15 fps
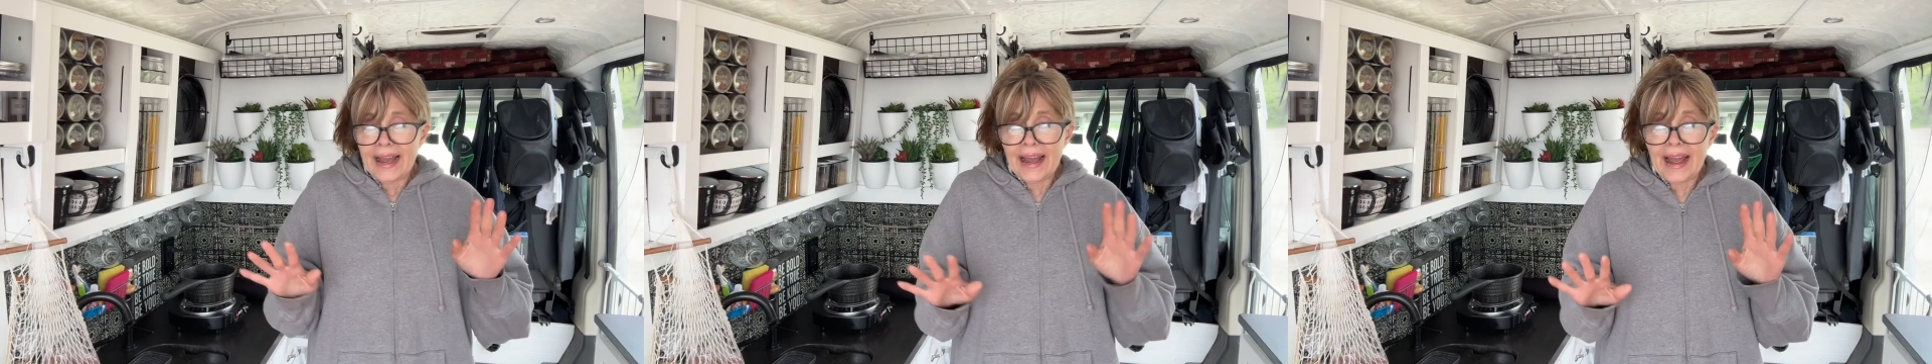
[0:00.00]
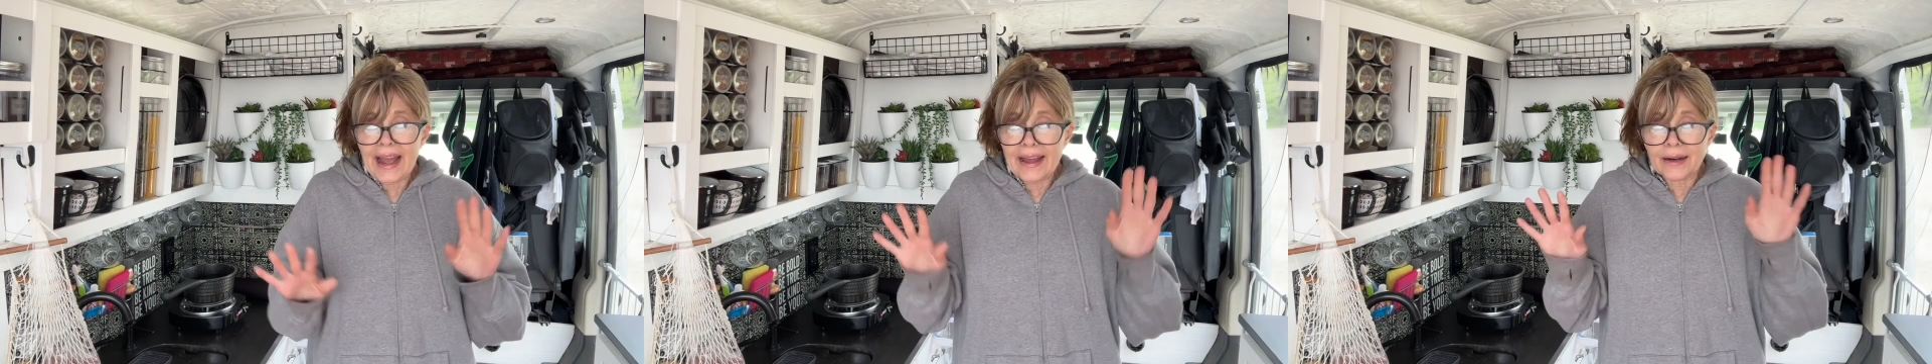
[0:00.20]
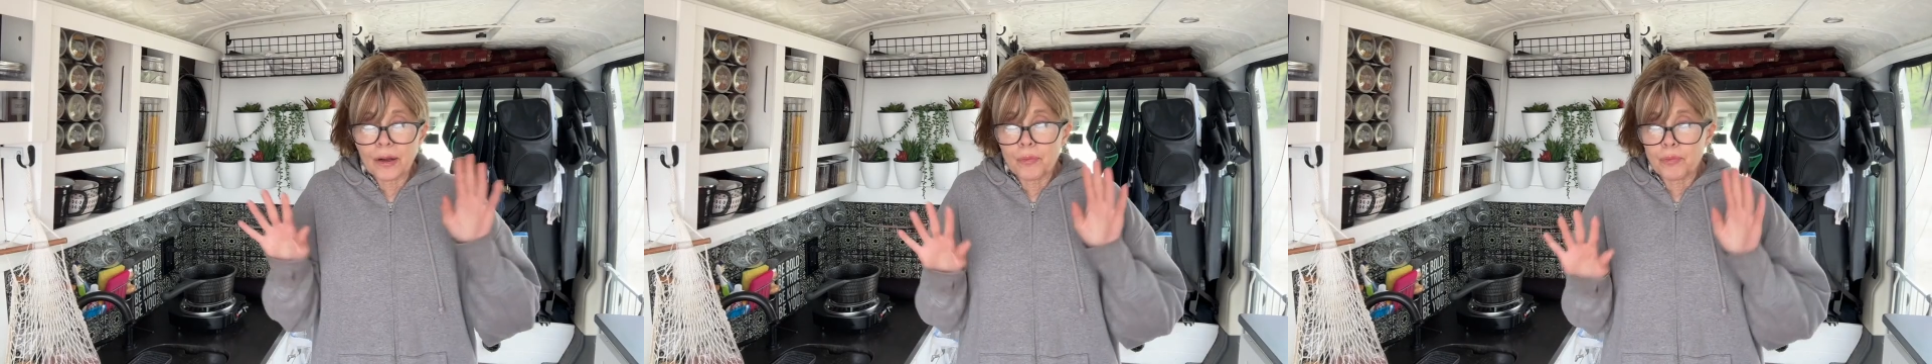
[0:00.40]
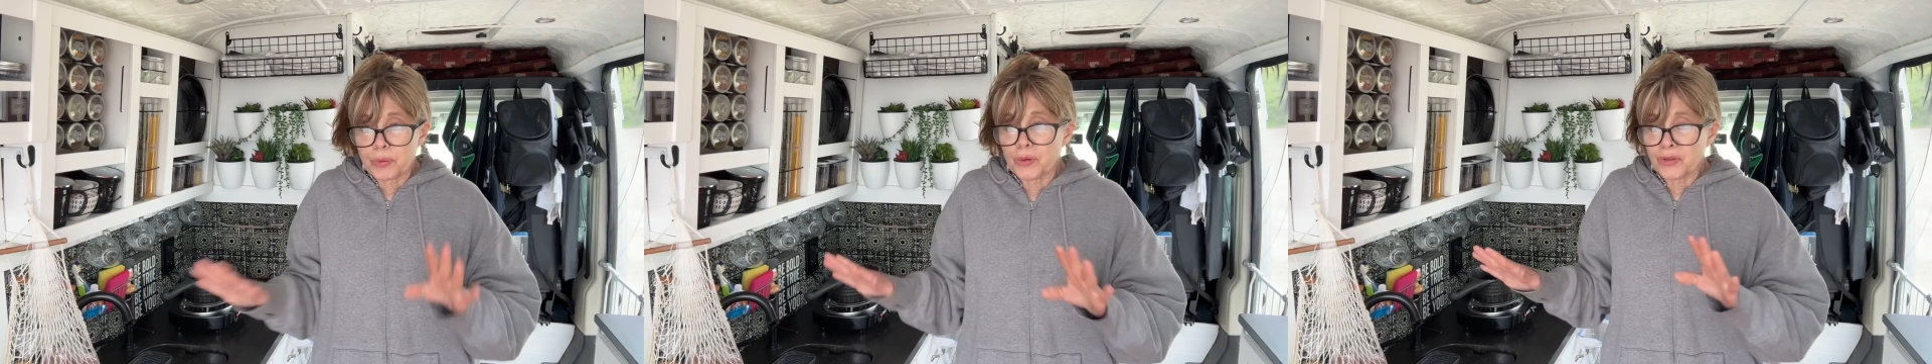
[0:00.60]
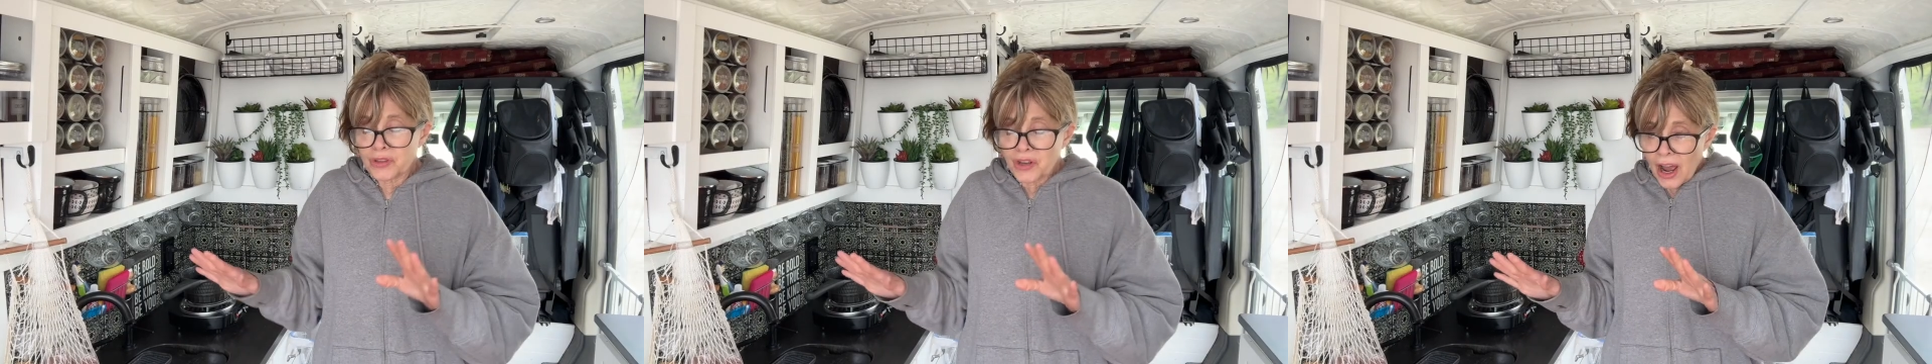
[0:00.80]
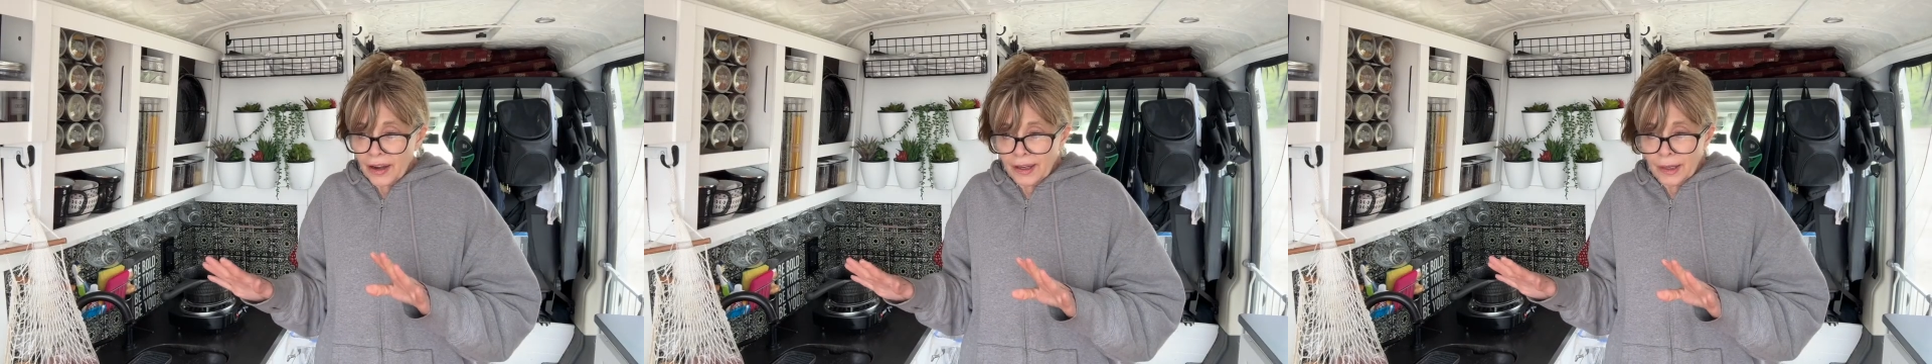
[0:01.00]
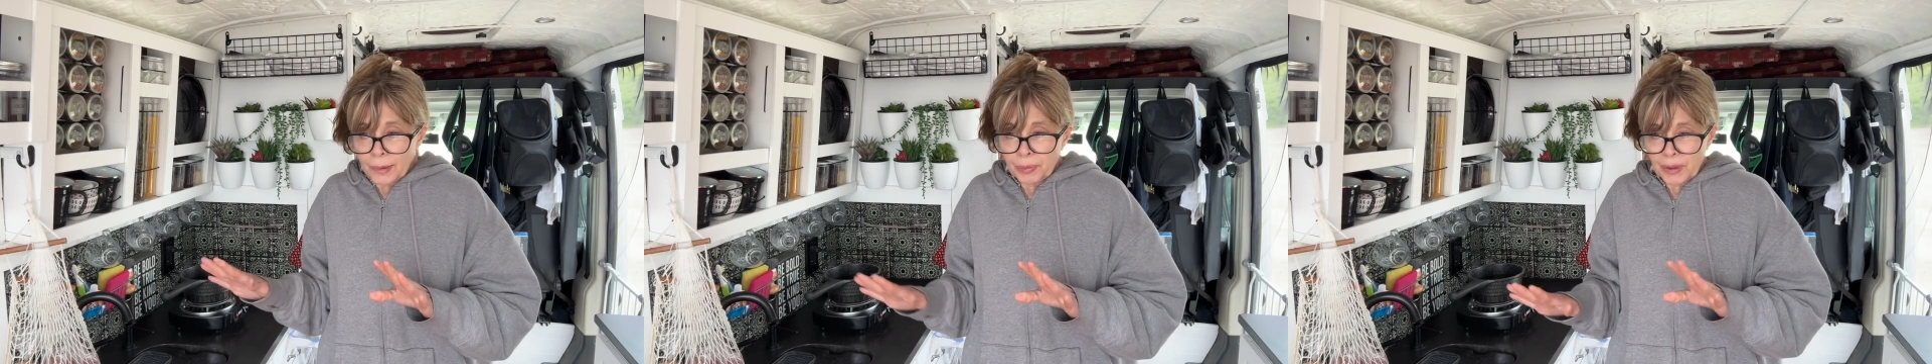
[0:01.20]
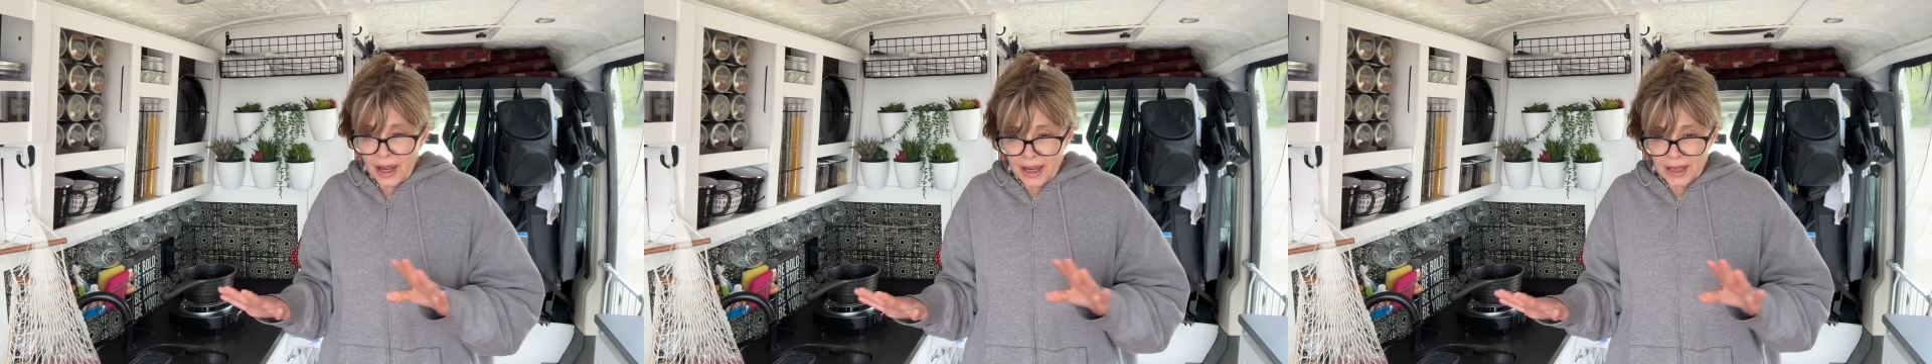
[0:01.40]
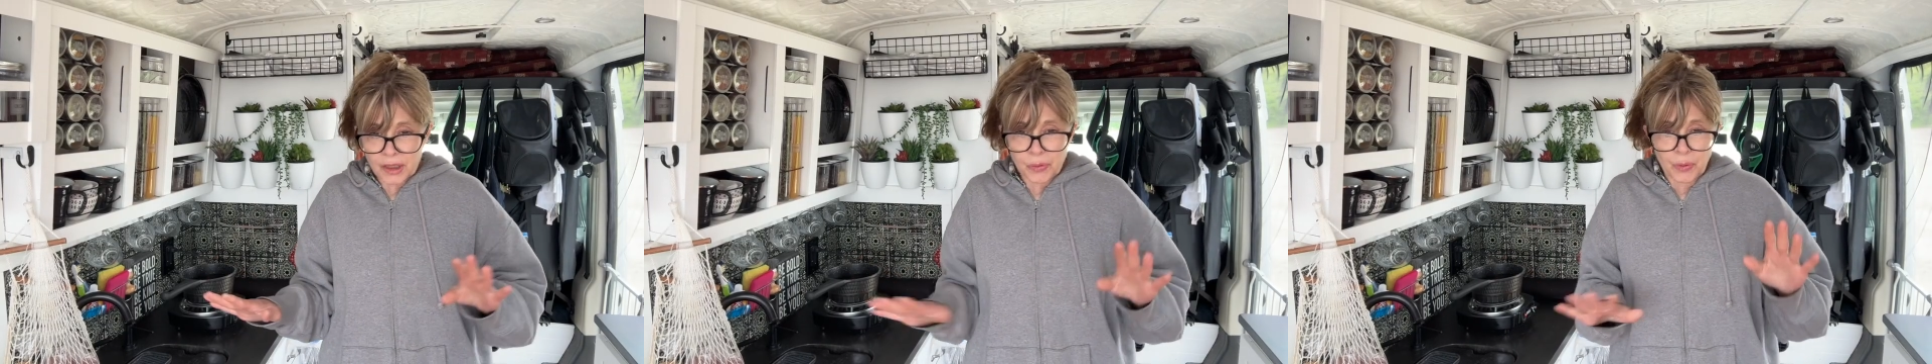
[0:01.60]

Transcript: at a boondocking place